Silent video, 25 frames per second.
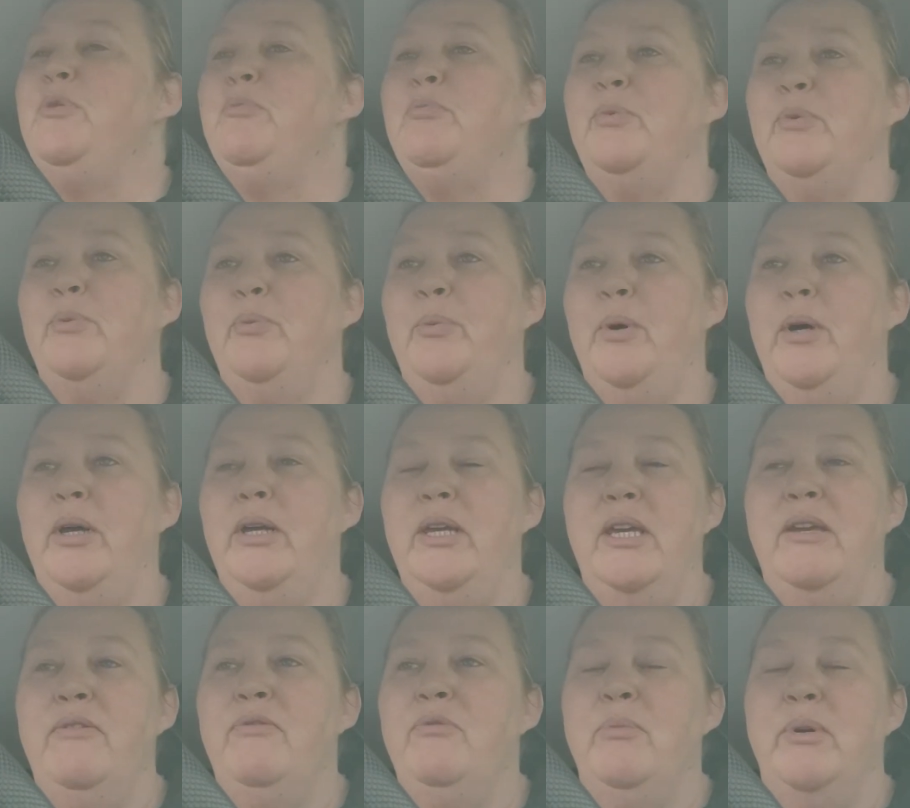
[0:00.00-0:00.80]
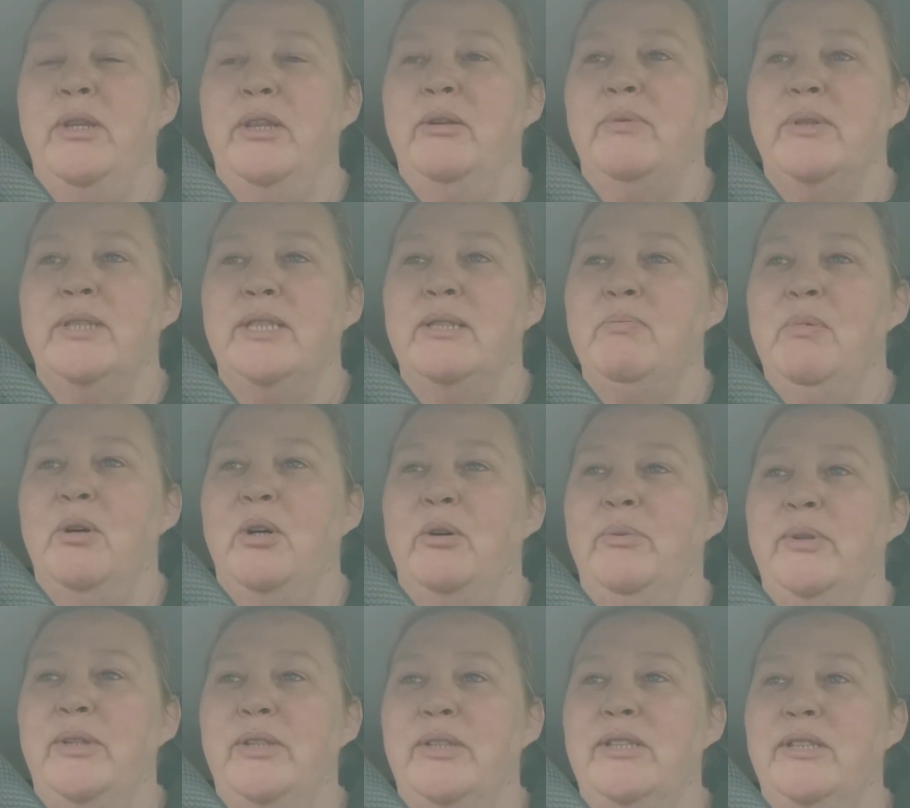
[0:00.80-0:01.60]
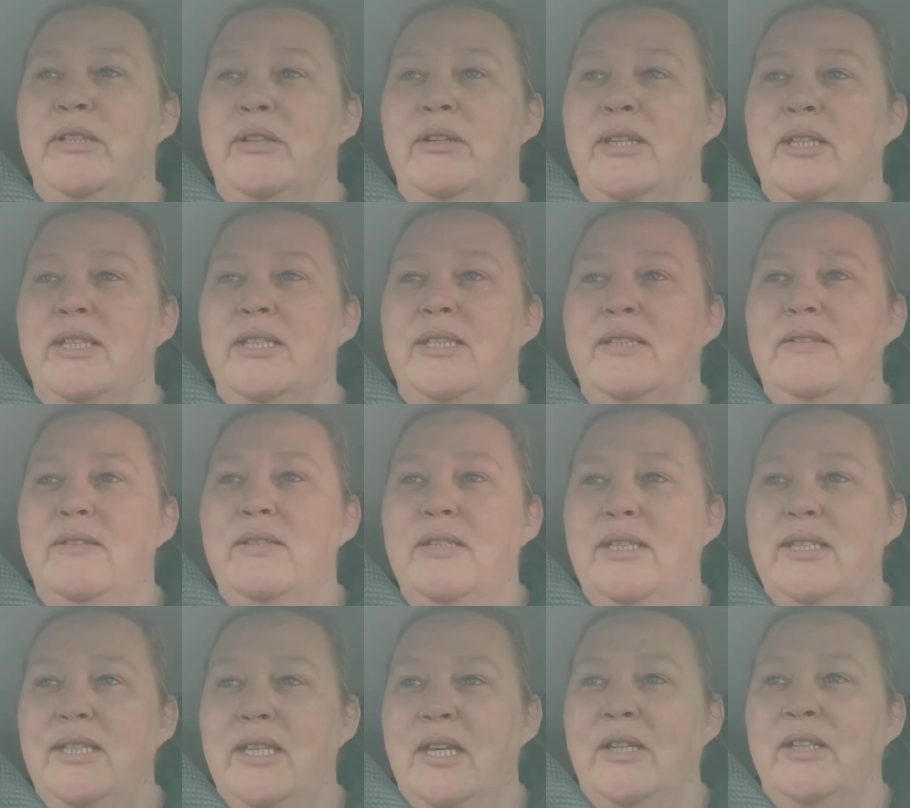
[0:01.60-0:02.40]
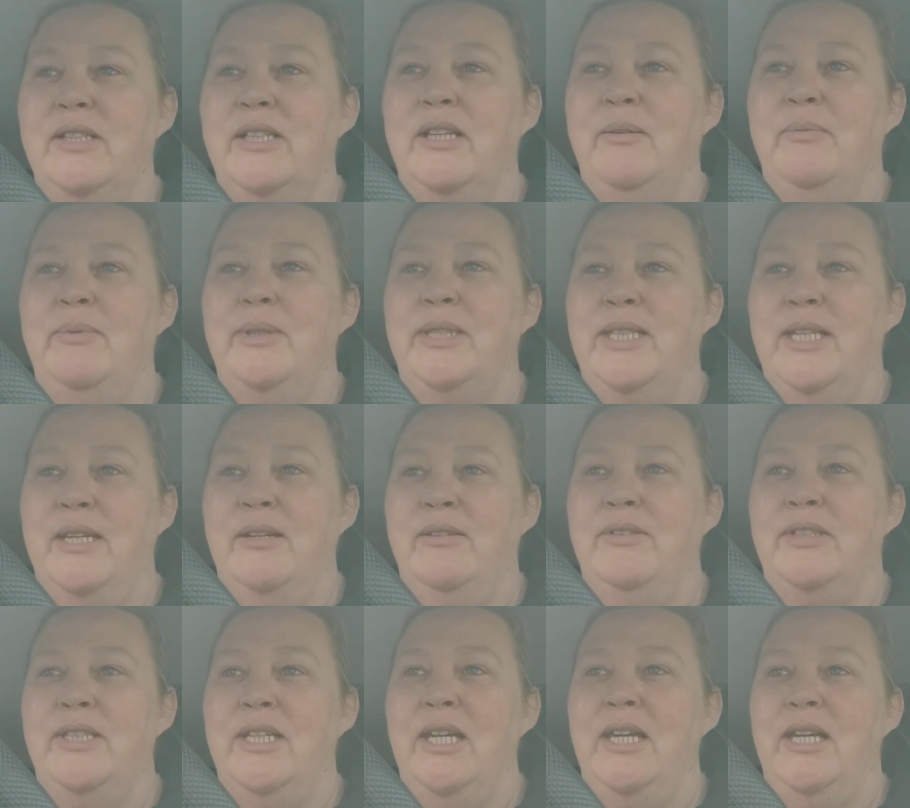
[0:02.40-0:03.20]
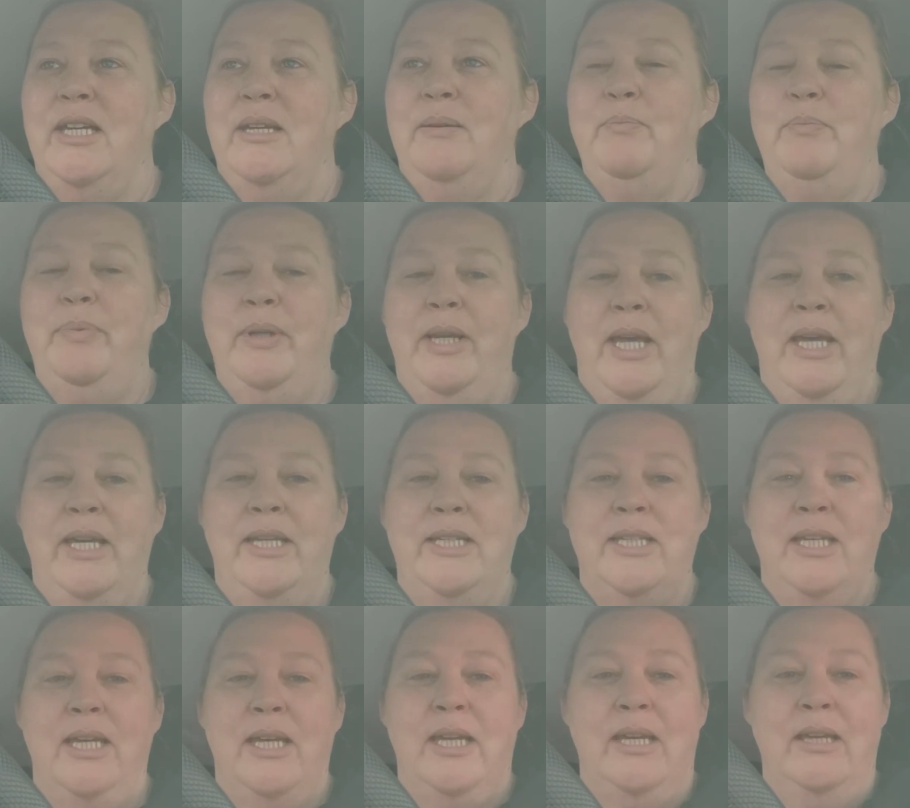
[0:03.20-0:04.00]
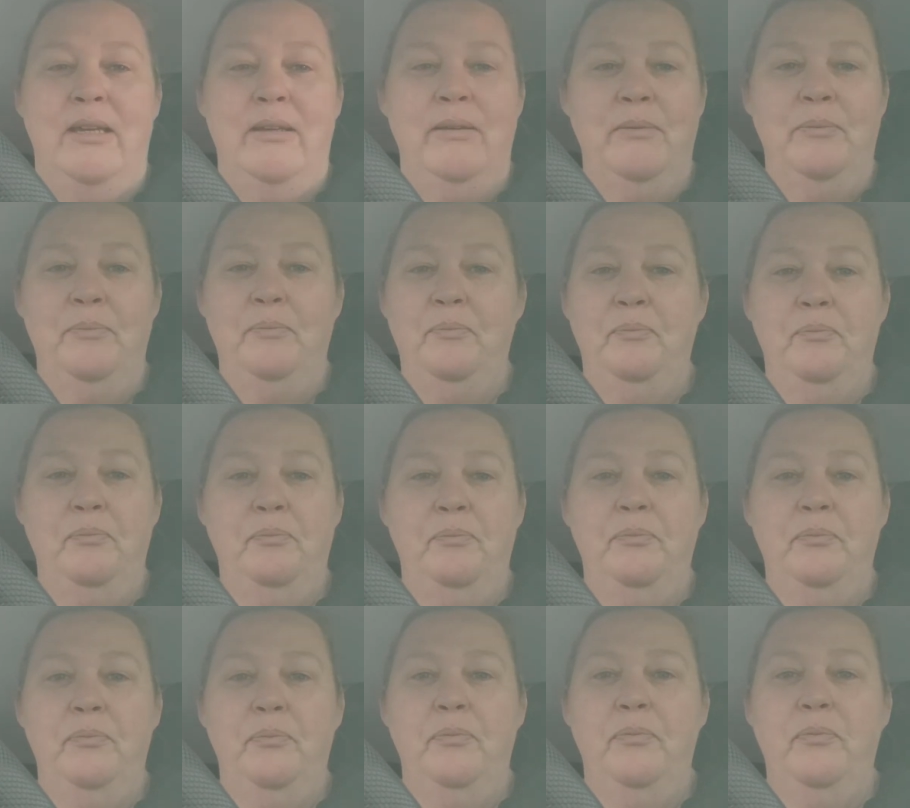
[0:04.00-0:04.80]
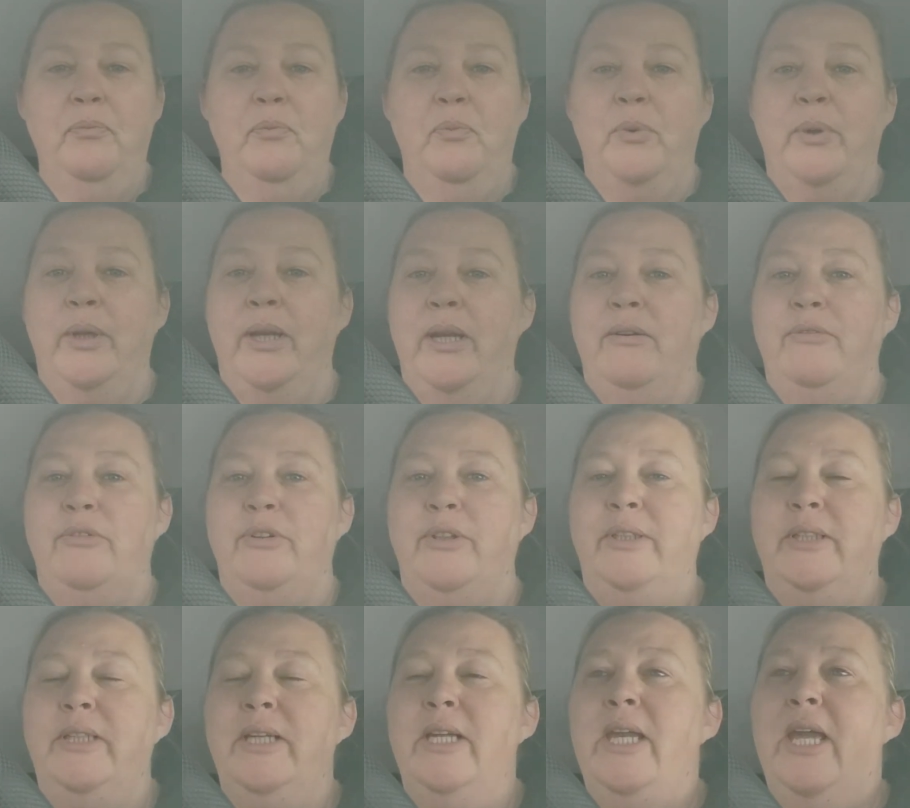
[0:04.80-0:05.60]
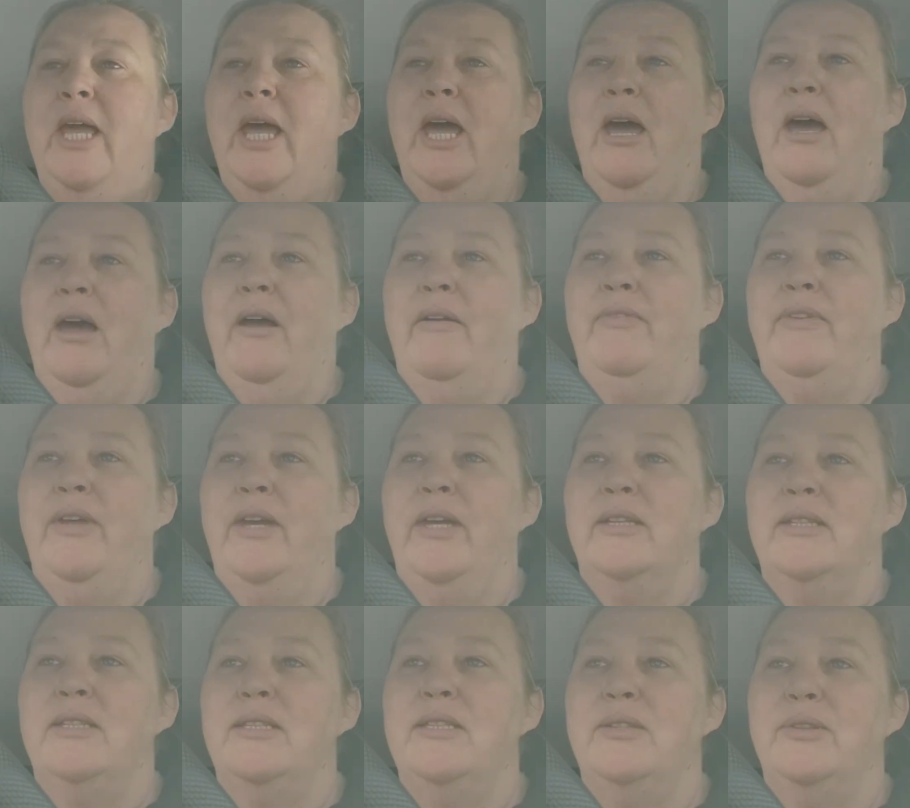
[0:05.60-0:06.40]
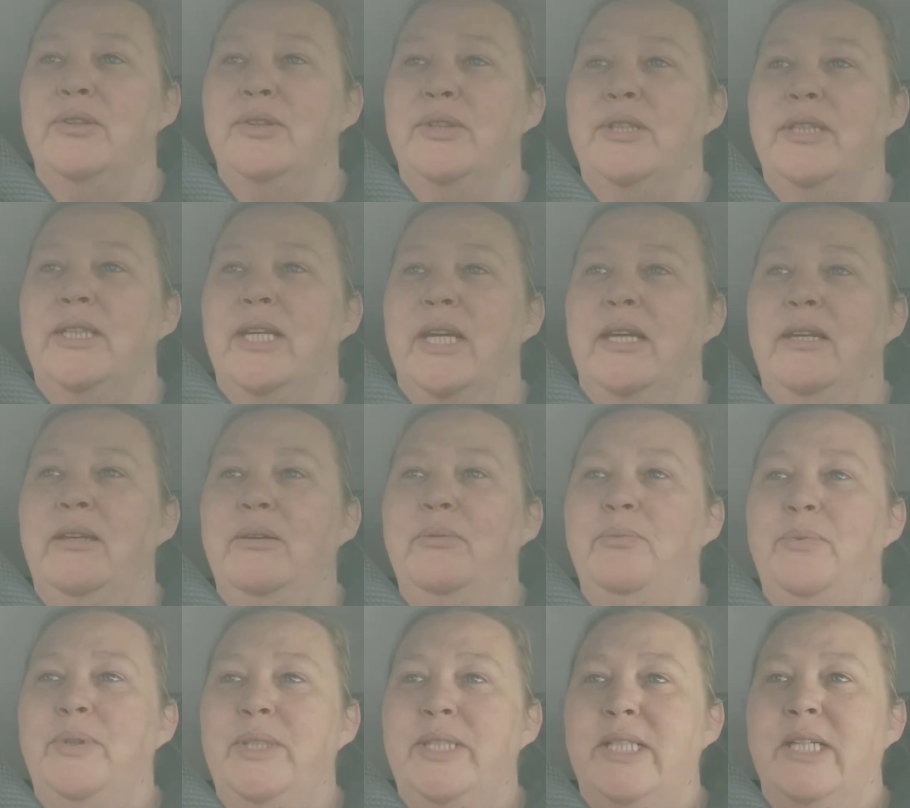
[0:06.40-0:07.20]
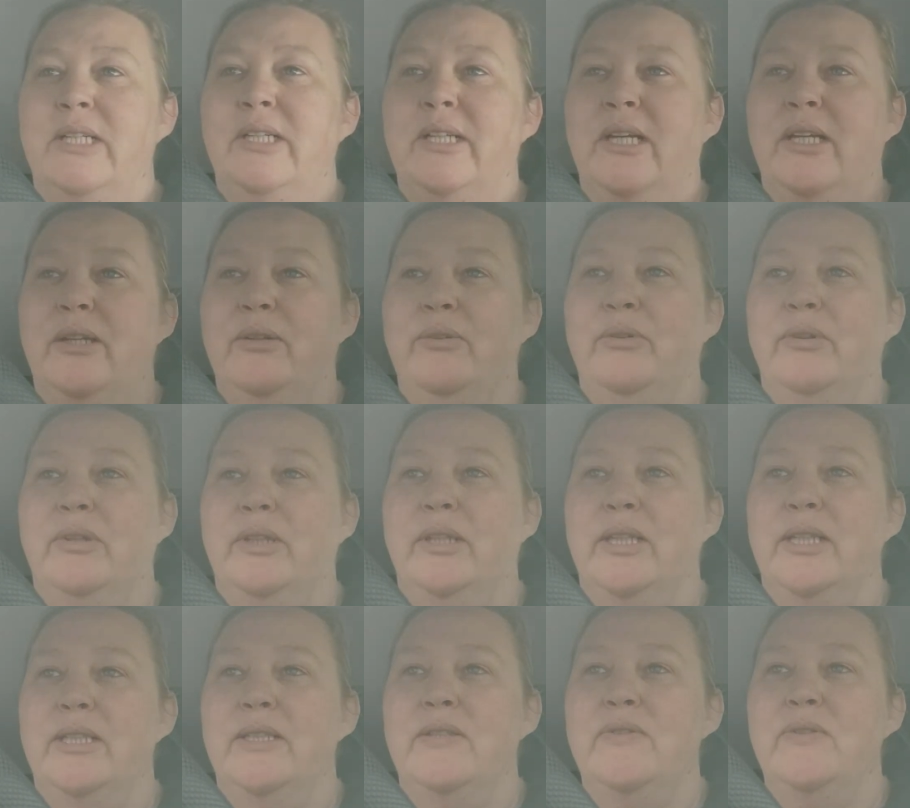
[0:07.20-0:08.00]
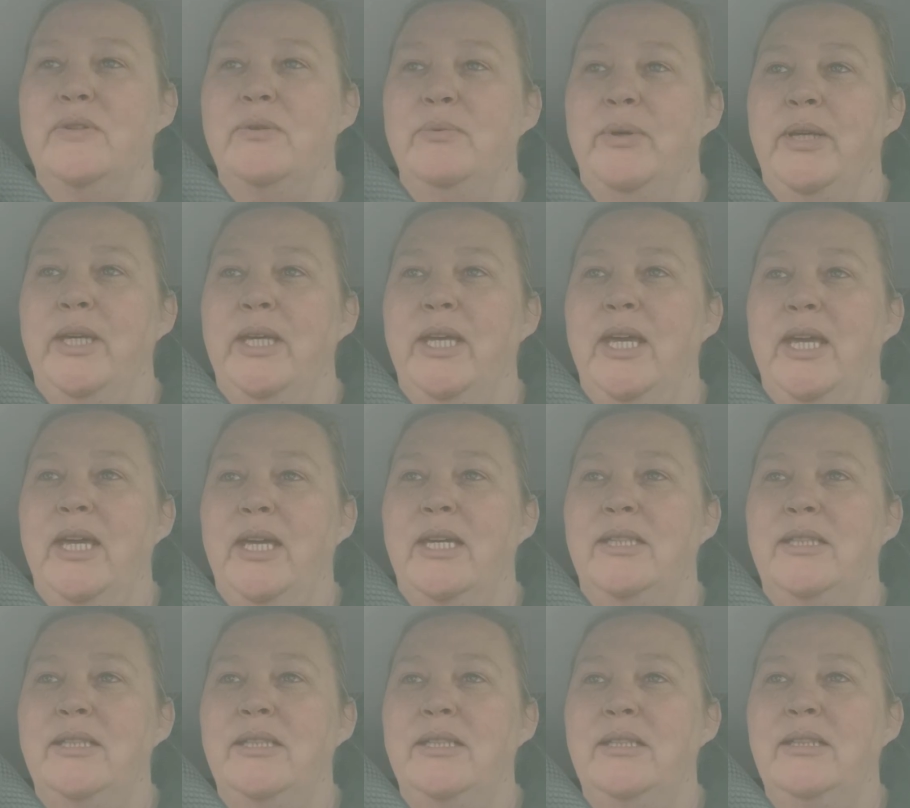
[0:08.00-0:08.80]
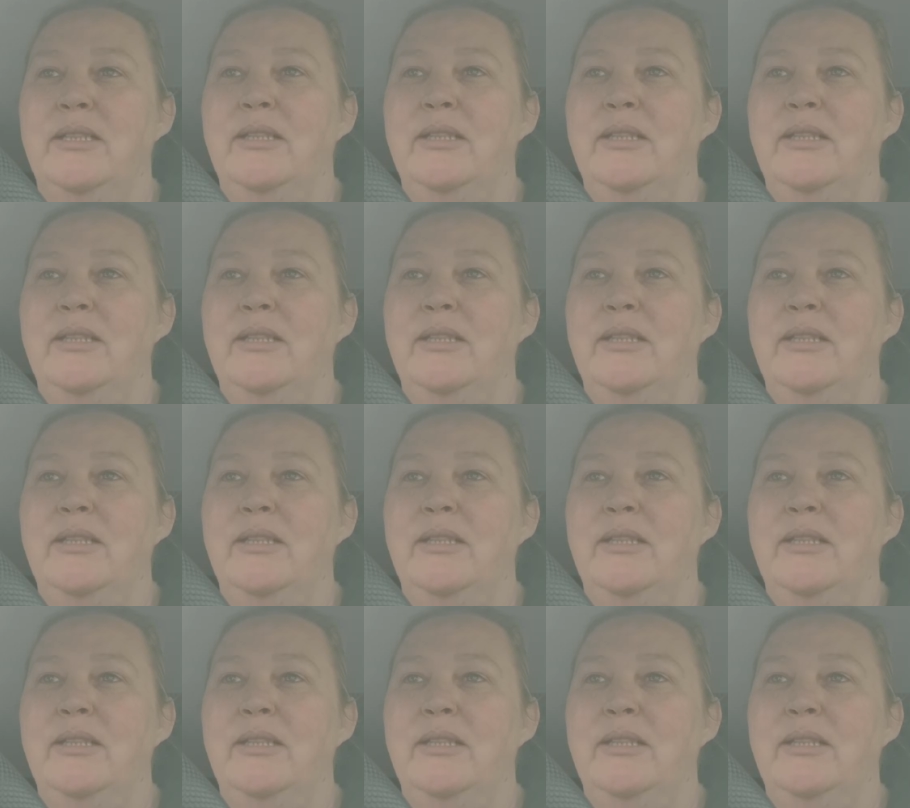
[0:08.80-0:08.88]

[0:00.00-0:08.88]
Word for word: But even when they were small, we used to do this. Saturday was down day, play day, whatever. And then Sunday, we start getting organised for the week ahead.